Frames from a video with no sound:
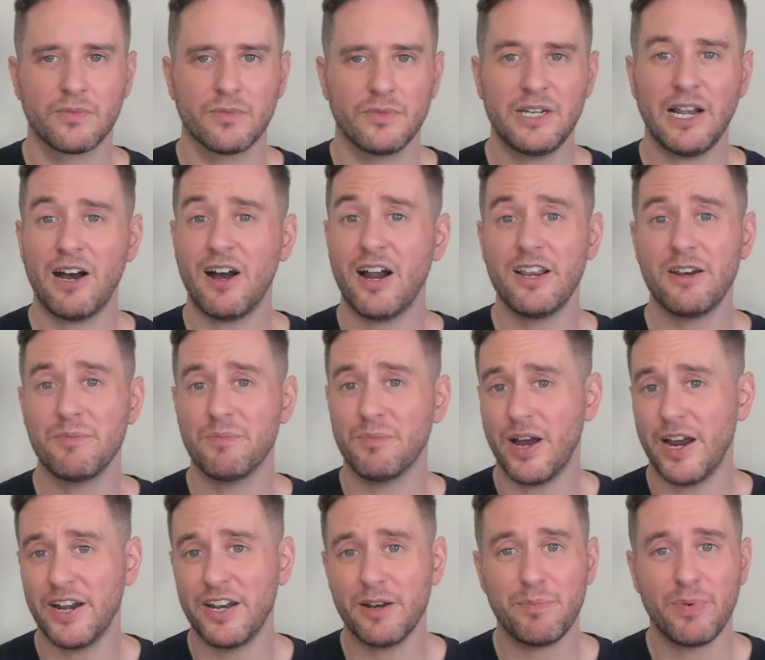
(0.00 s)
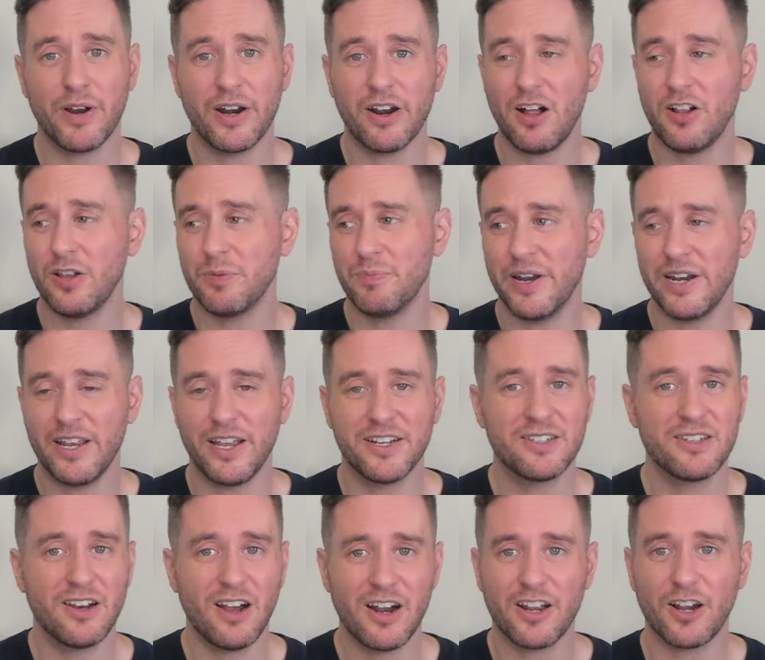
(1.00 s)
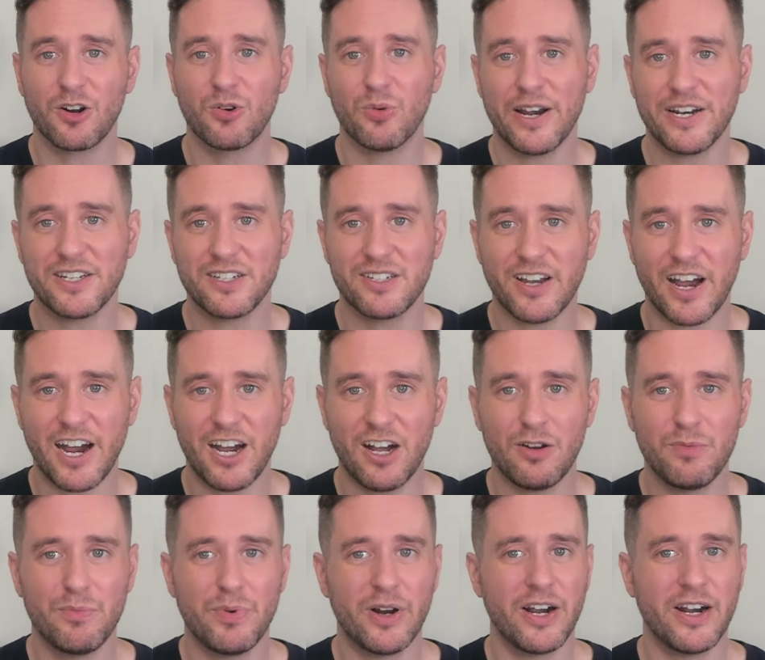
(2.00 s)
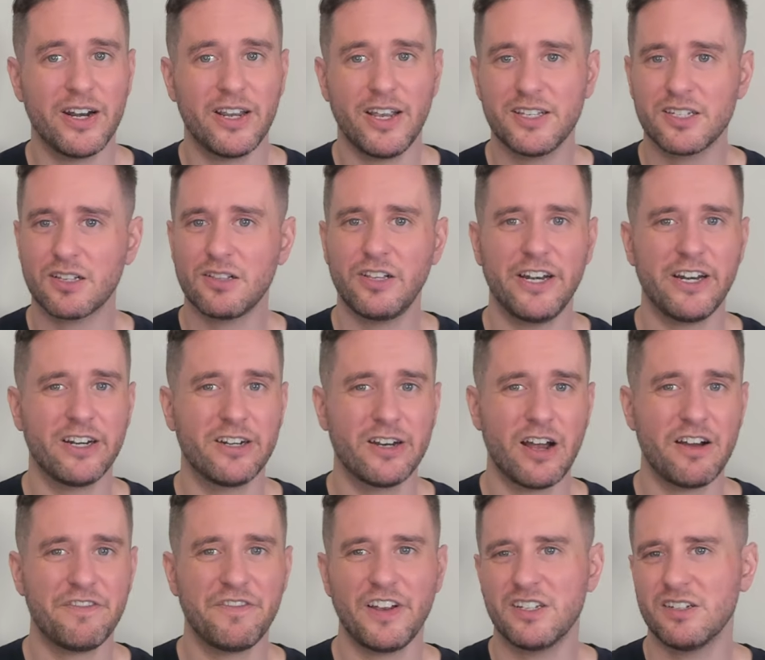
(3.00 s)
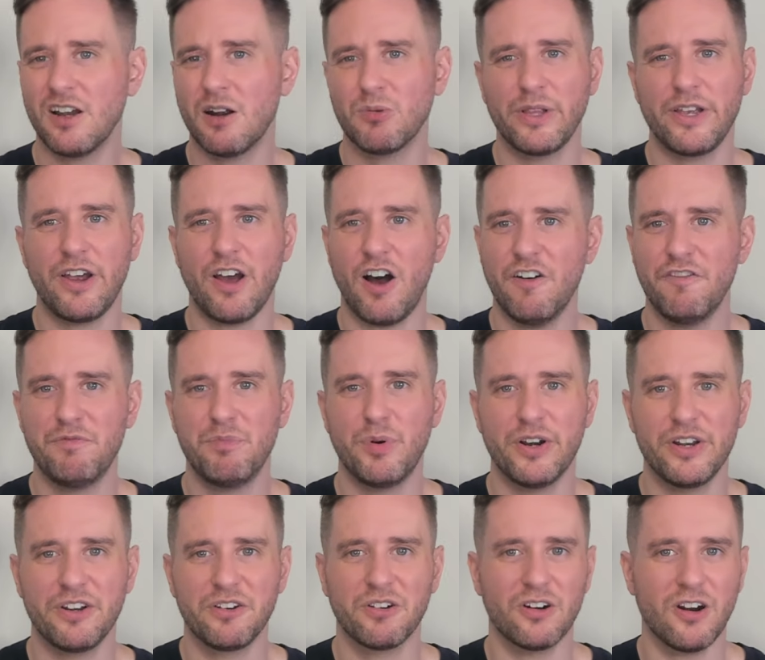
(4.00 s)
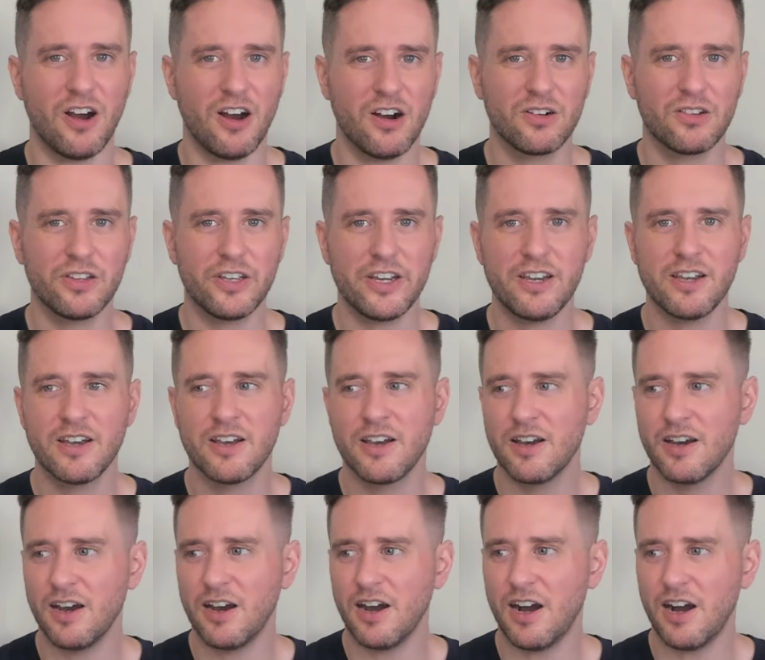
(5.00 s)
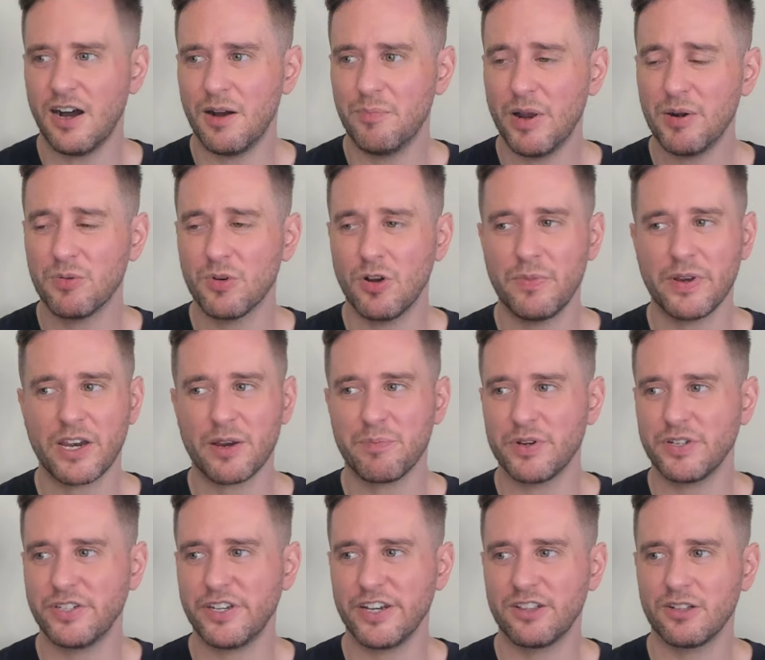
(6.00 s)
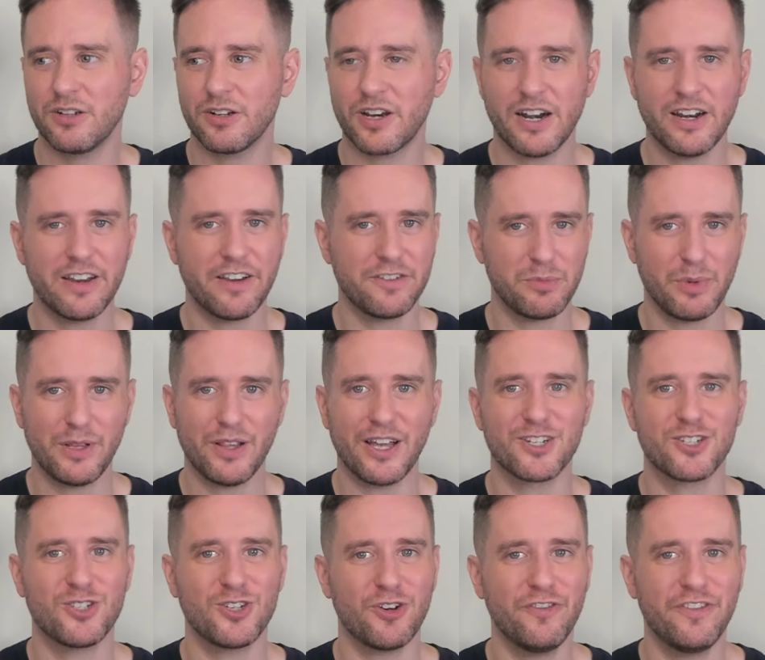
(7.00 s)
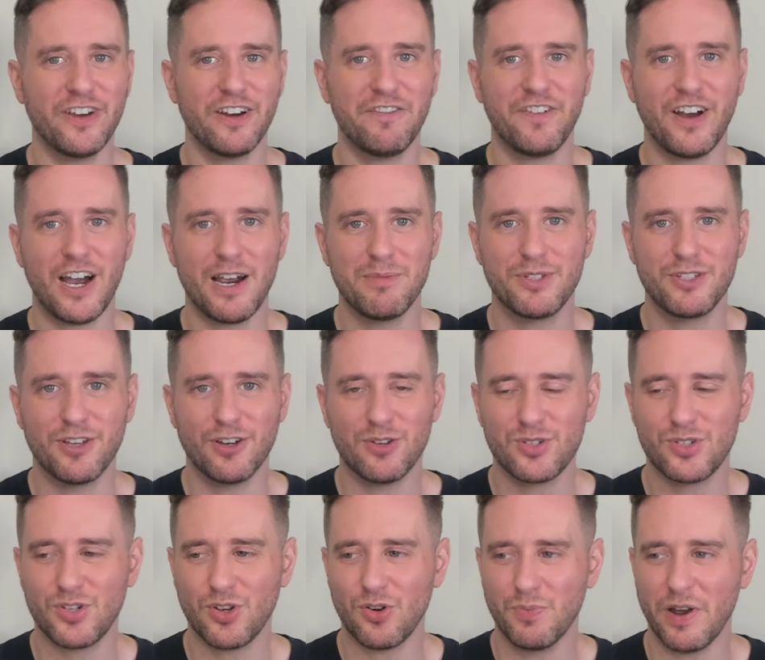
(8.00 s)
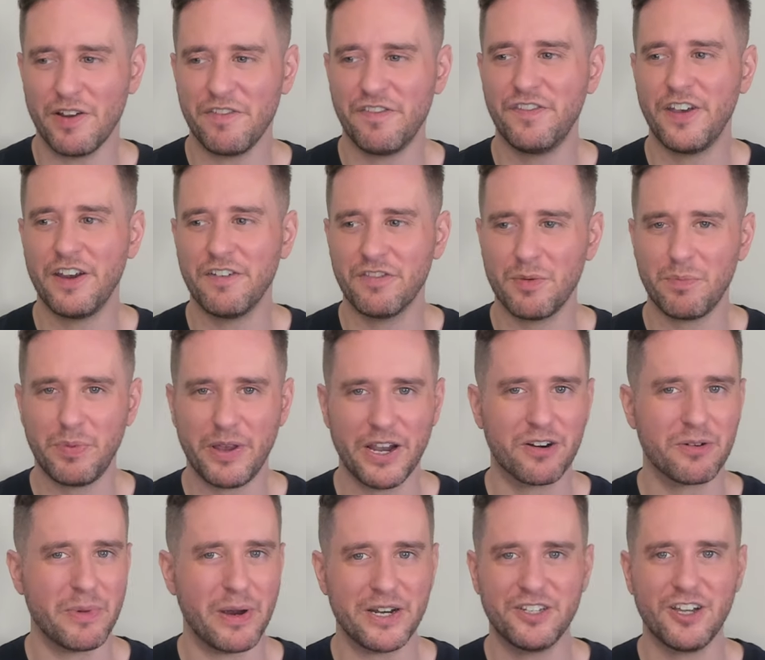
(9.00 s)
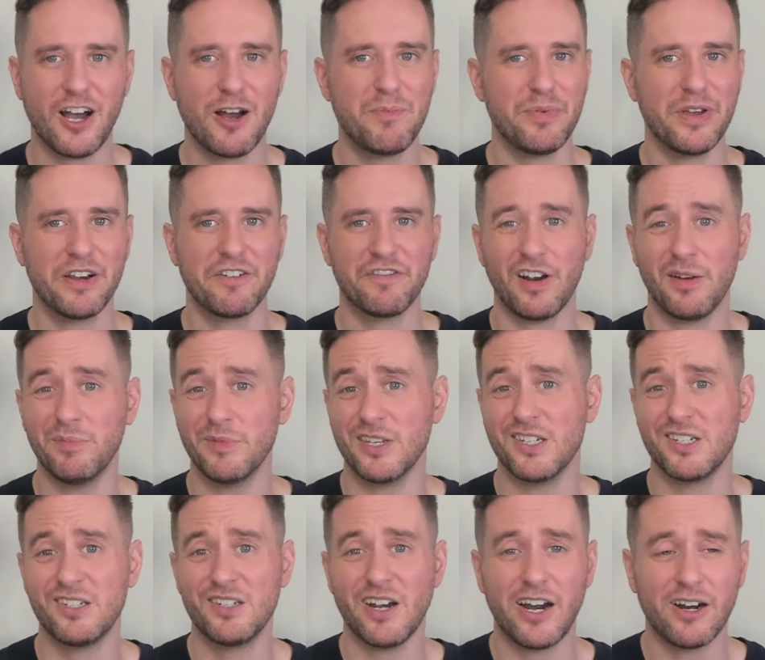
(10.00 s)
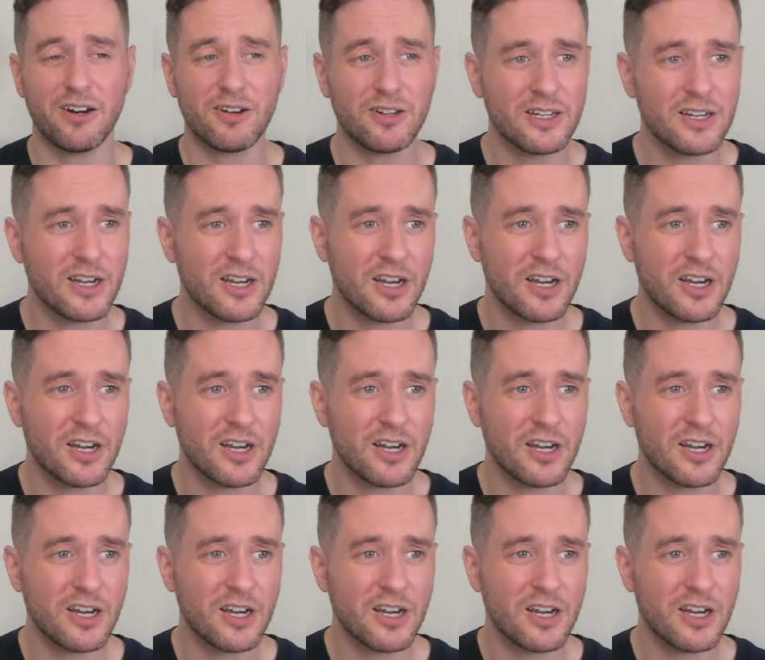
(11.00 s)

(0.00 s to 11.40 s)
Now, I didn't mind it, but I'll admit it's not a great style, but it's clean enough. It's not really off-putting or ugly. Ben Romick in particular kind of gives me like Soviet vibes though, so my favorite pick or my top pick from this style,